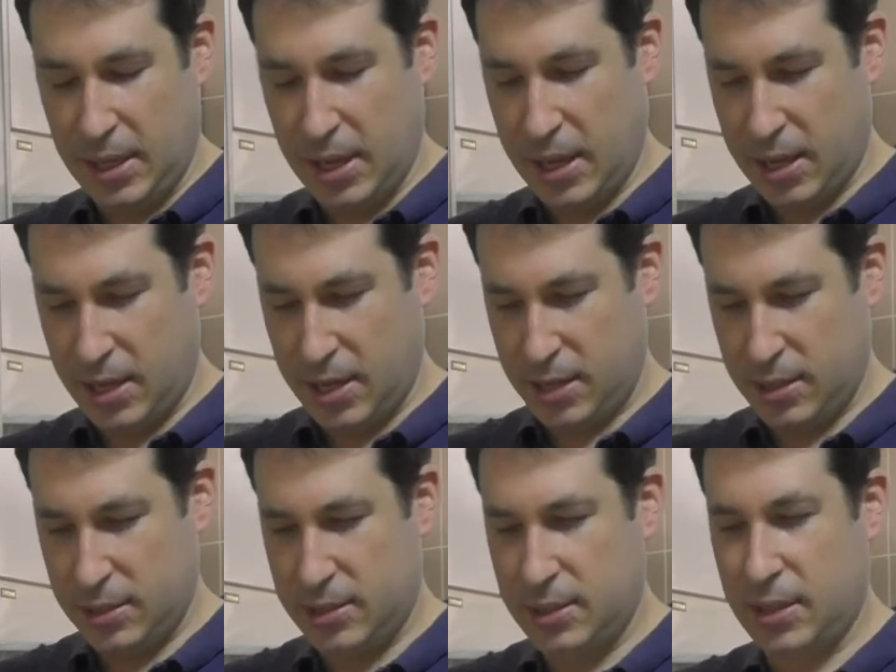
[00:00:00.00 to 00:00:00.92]

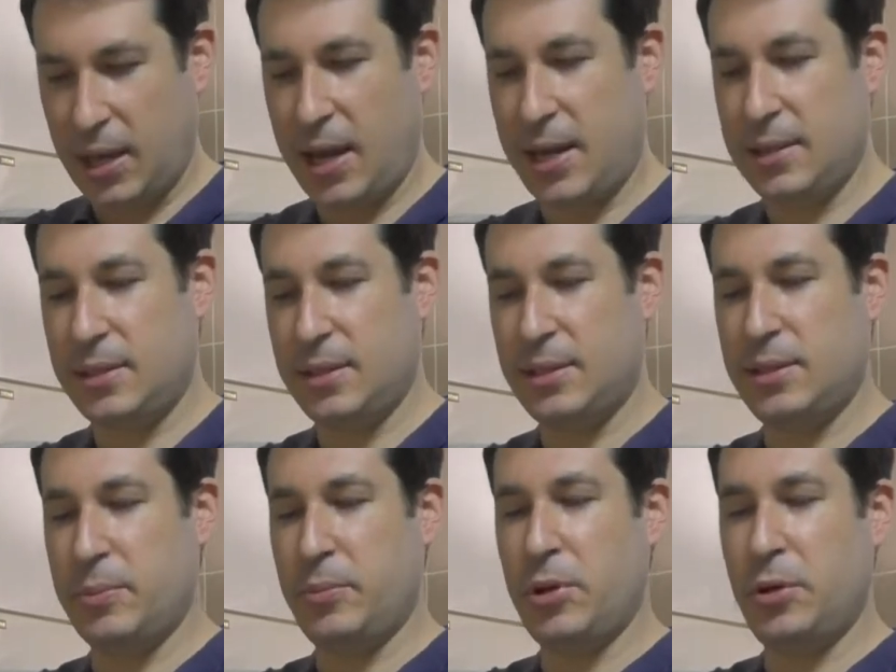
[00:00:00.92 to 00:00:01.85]
and has
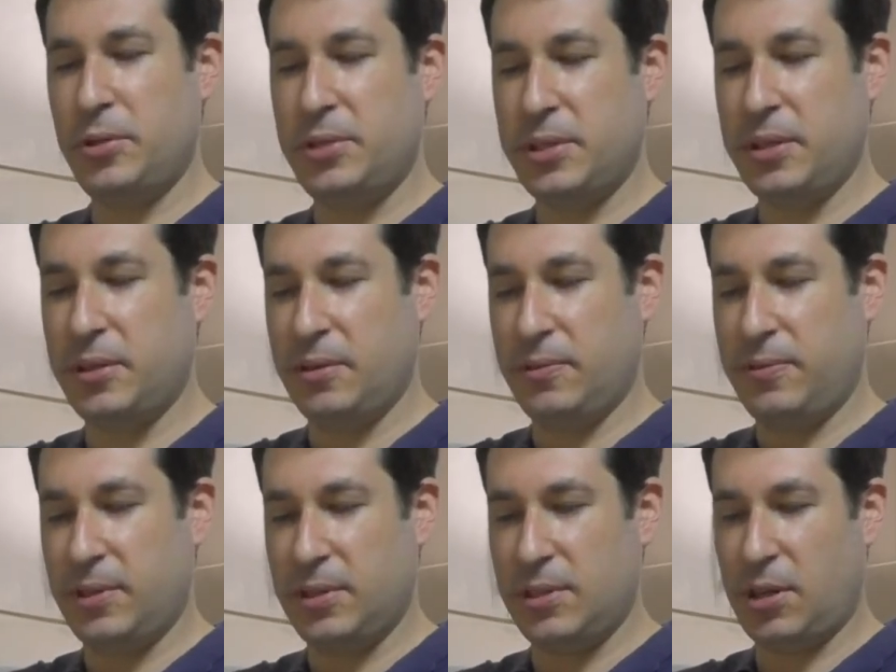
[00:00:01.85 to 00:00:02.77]
some notes
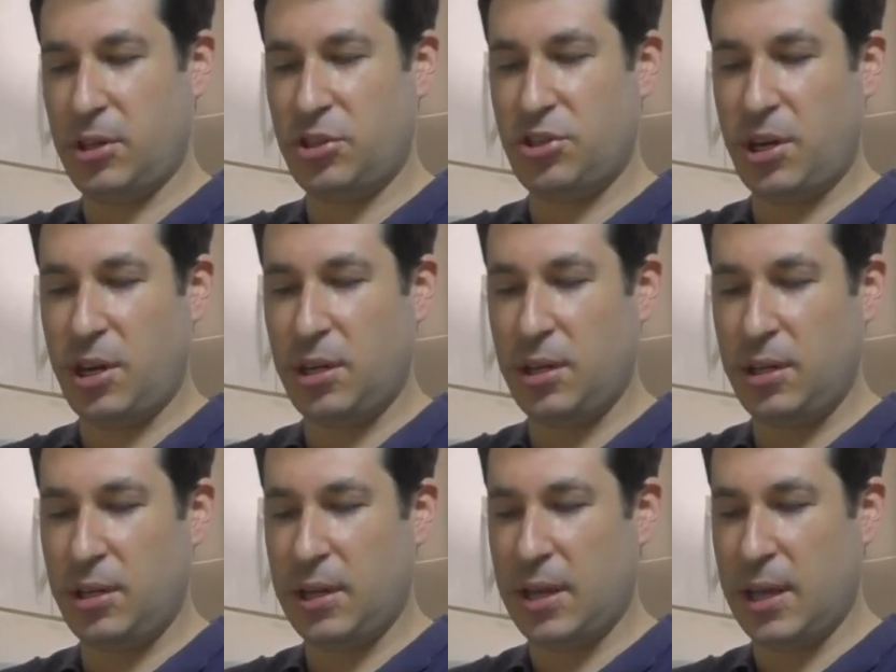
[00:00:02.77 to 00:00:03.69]
of dark
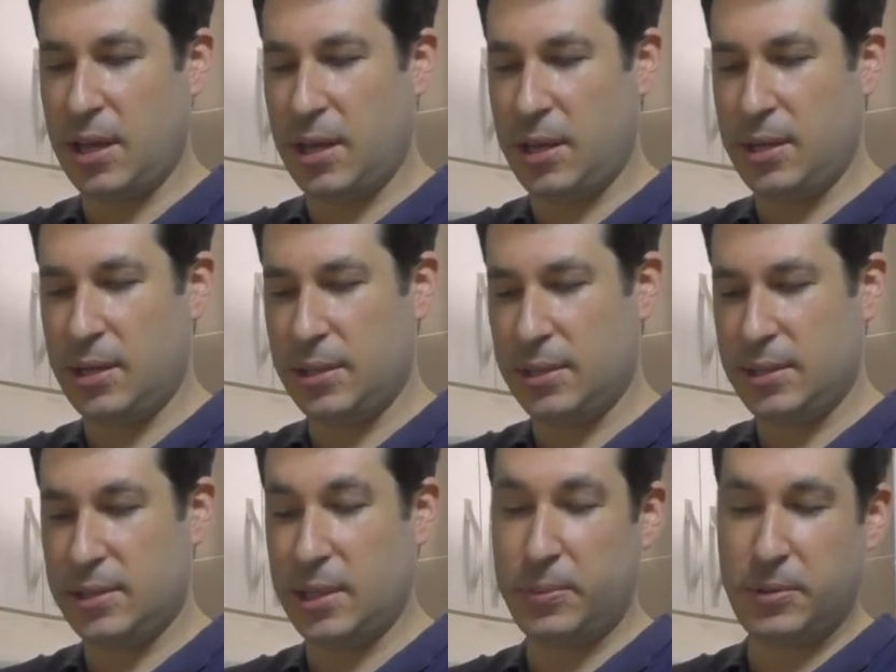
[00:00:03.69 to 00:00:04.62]
chocolate and
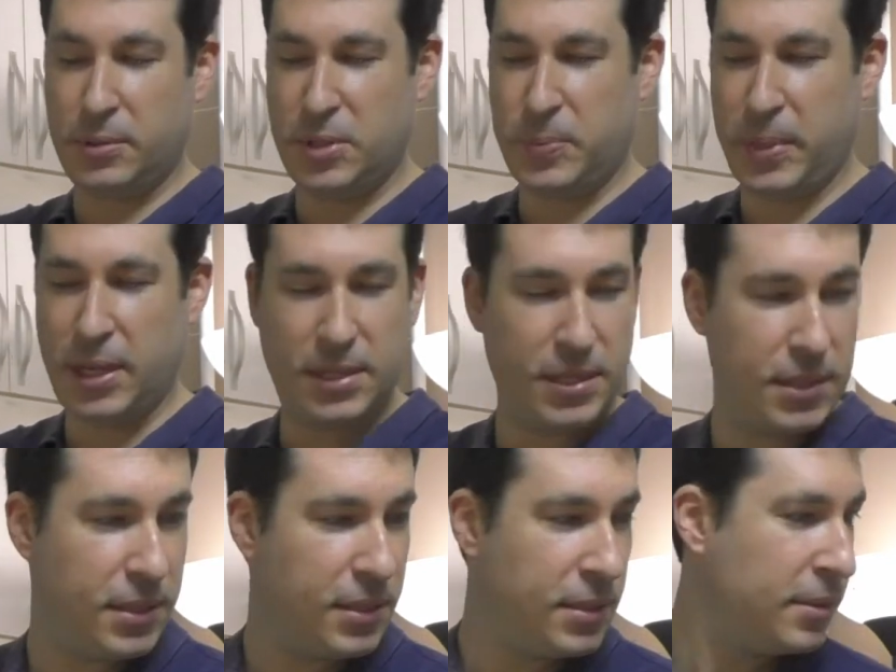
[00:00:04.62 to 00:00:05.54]
subtle
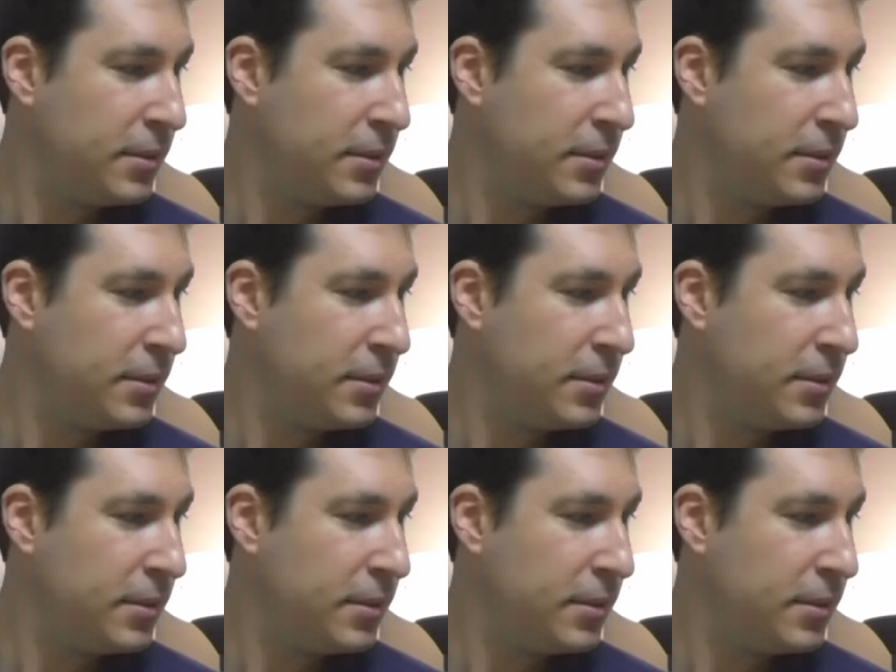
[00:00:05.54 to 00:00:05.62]
spices,